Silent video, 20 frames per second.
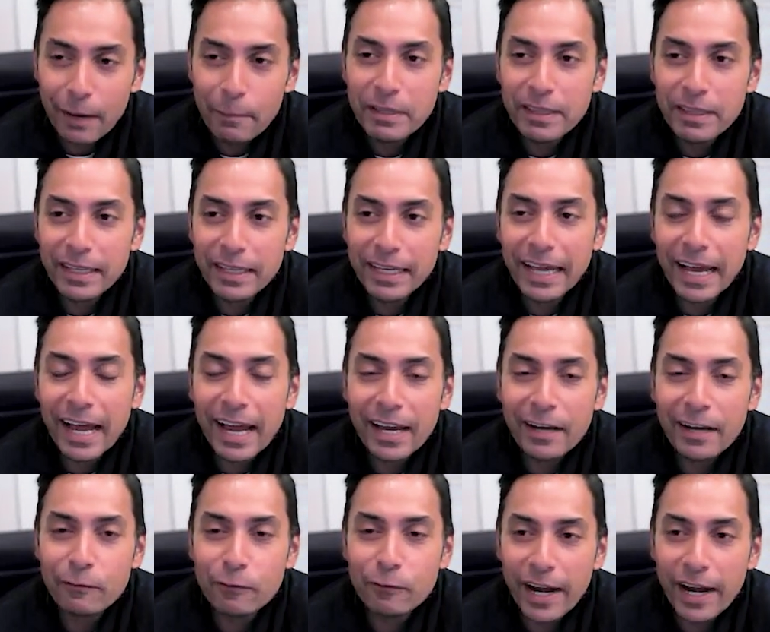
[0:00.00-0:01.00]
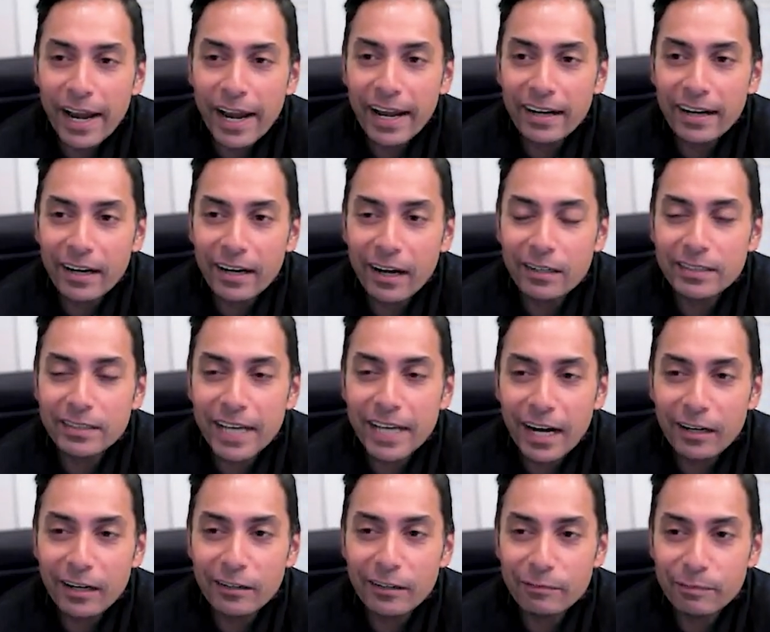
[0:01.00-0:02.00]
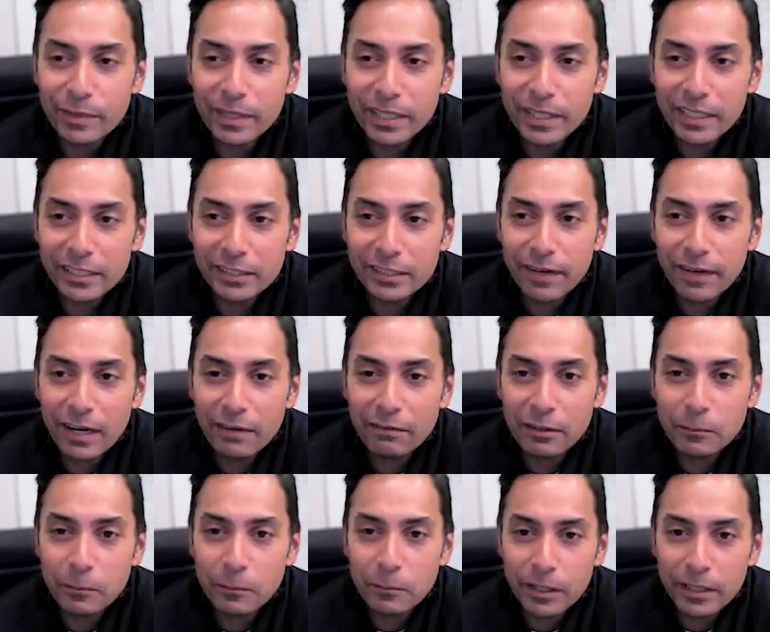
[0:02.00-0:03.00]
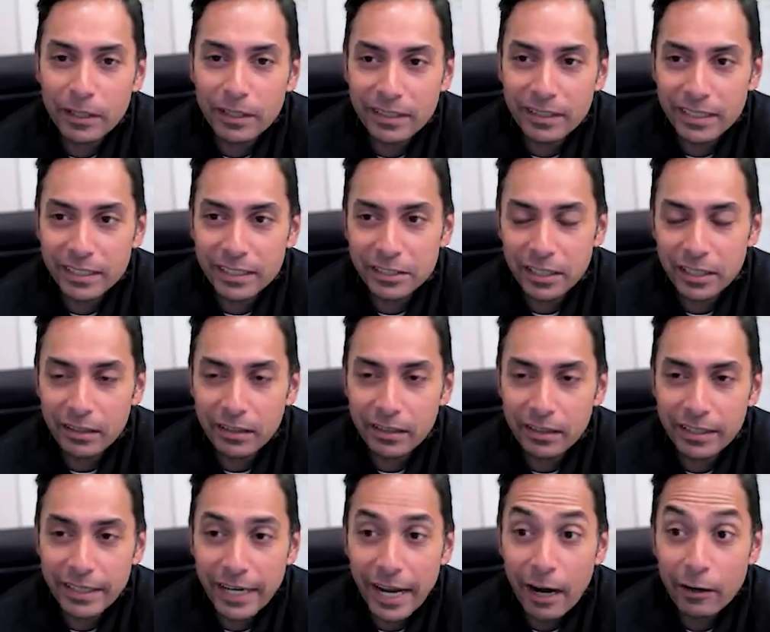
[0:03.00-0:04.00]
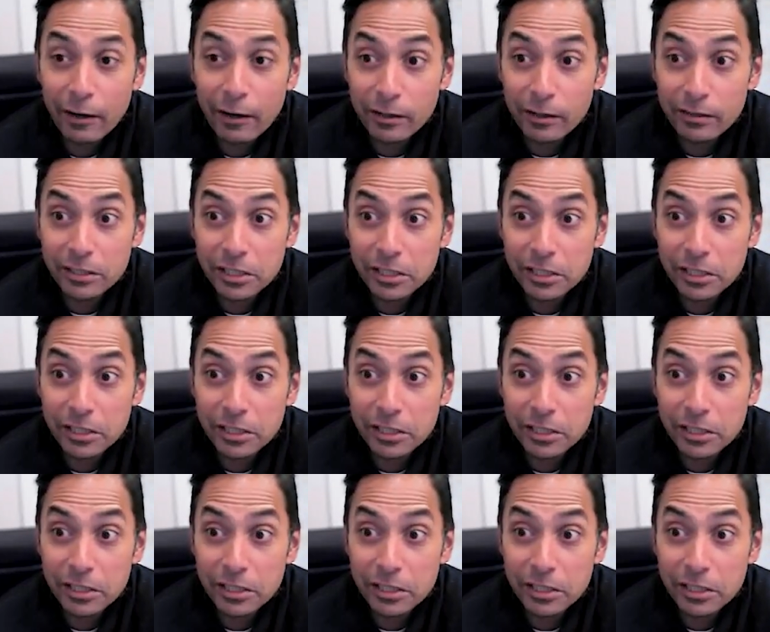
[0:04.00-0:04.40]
I mean, the guy ran on tariff being his favorite word in the dictionary. Now you're